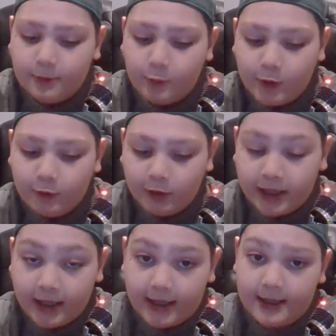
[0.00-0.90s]
we're
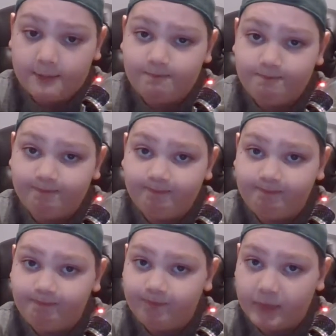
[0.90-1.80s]
looking at
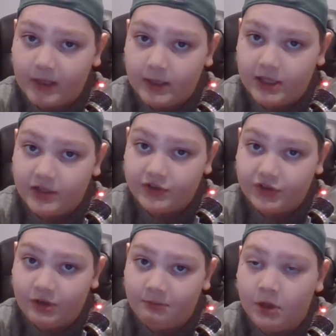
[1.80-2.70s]

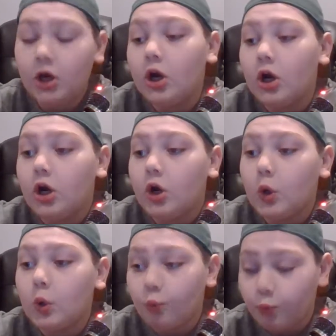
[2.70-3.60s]
some,
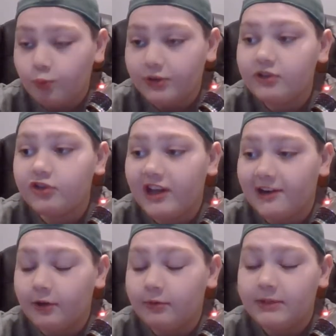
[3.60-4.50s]
this
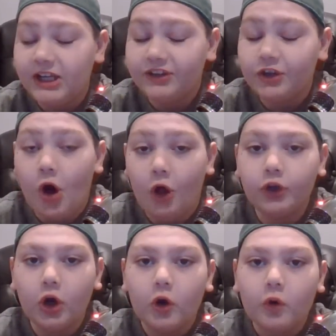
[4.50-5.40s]
channel, it's called
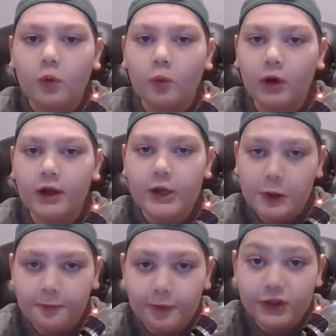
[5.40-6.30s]
Run
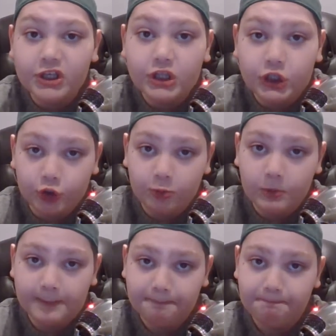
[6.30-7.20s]
for the Cube,
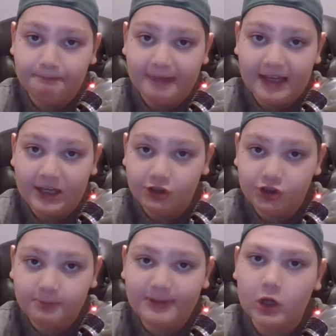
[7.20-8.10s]
it
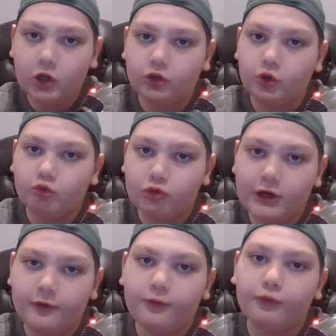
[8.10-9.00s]
should be called
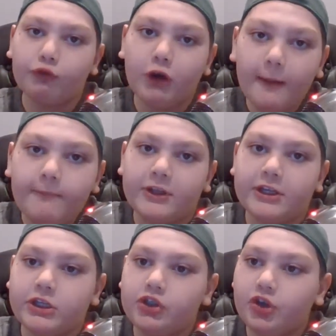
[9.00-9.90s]
Run From the
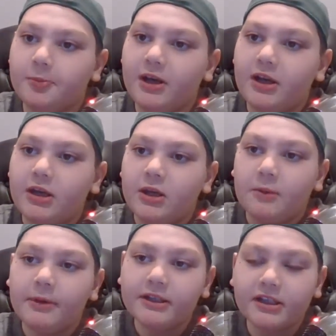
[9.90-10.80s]
Cube
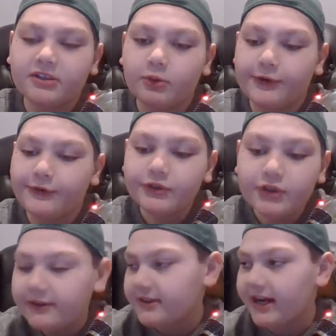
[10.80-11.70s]
because I swear, if you
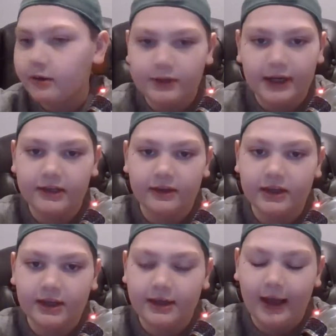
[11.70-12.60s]
saw the sky out night, like